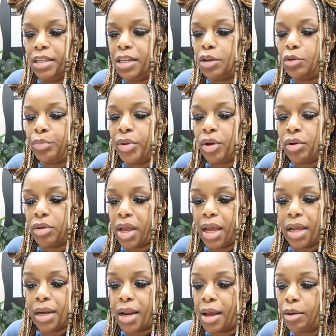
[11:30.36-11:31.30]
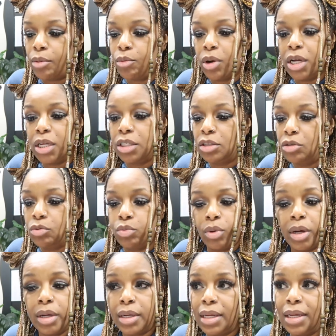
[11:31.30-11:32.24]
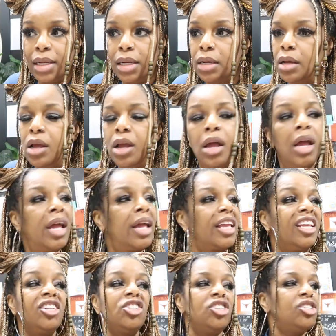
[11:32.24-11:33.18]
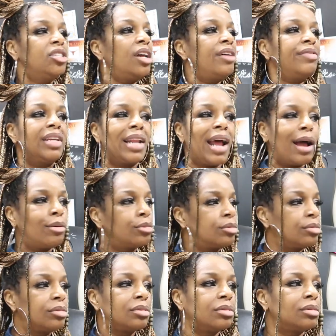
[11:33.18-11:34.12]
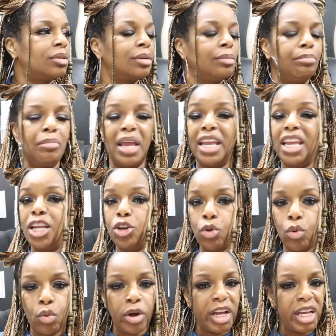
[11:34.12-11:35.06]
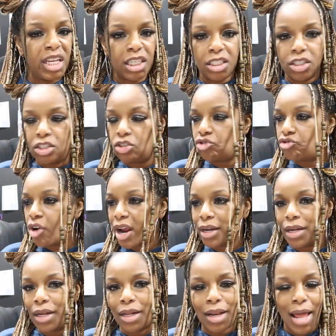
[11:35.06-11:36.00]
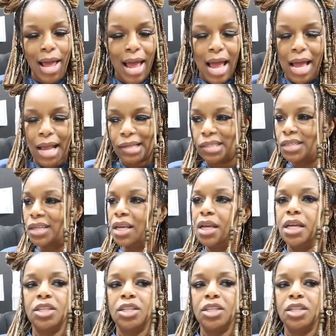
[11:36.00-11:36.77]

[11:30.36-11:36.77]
it'll be okay. Like one one kid, get your stuff, get out making noise, distracting the class.